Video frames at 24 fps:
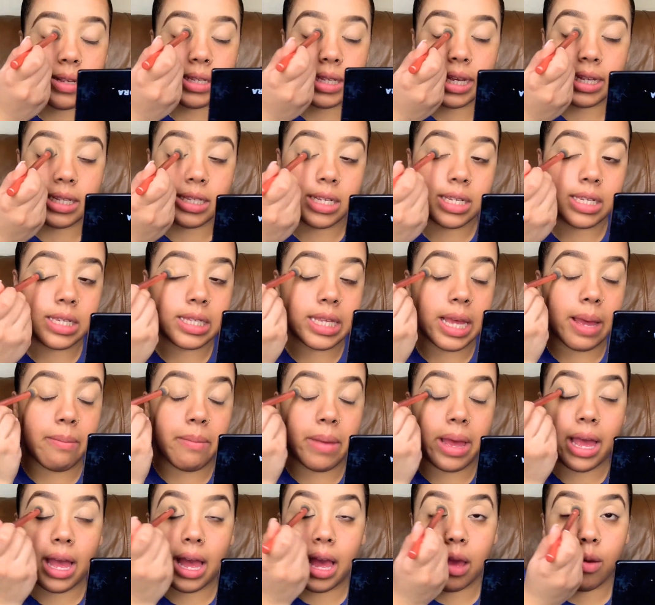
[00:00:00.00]
like to set
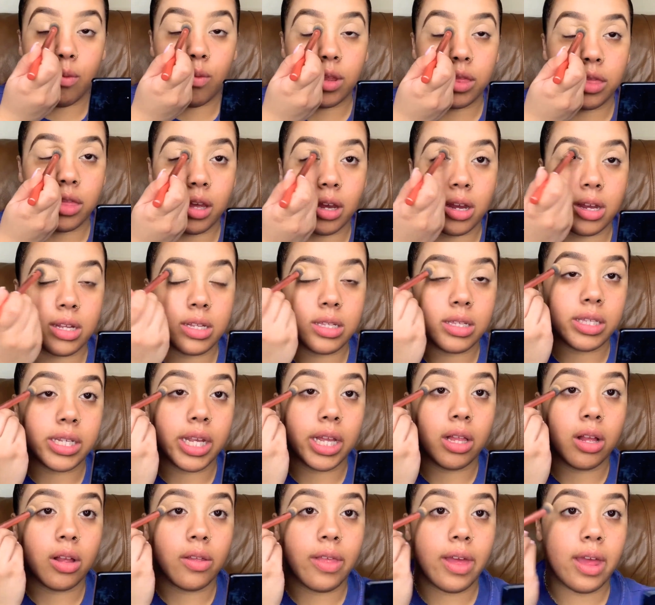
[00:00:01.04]
my eye with the
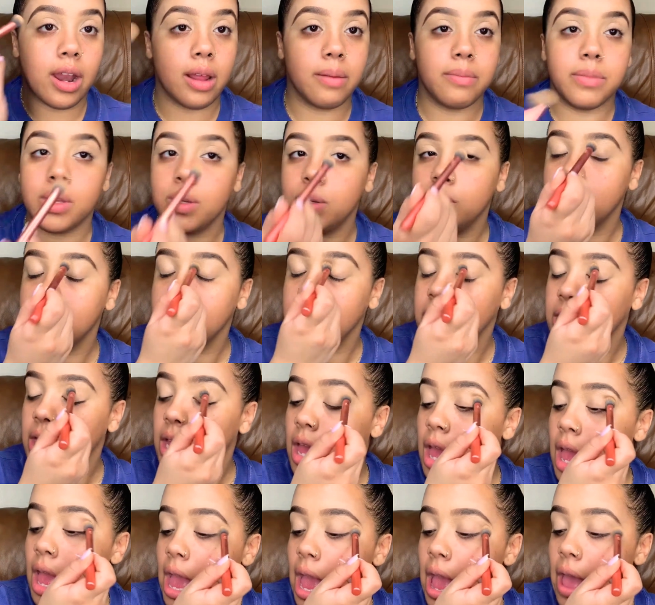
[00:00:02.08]
concealer that I'm using
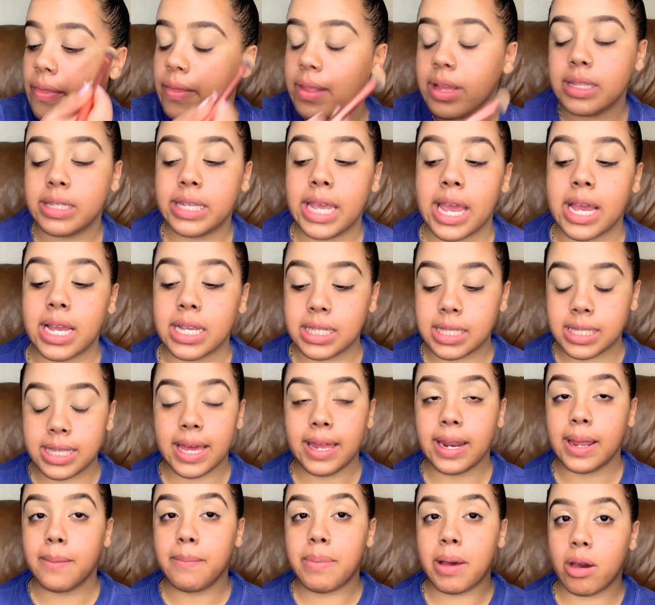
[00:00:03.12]
and then take a
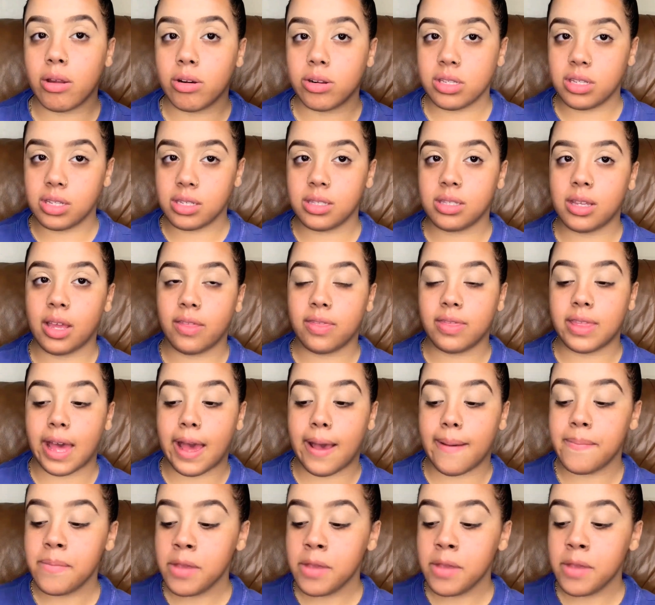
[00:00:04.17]
setting powder to set that.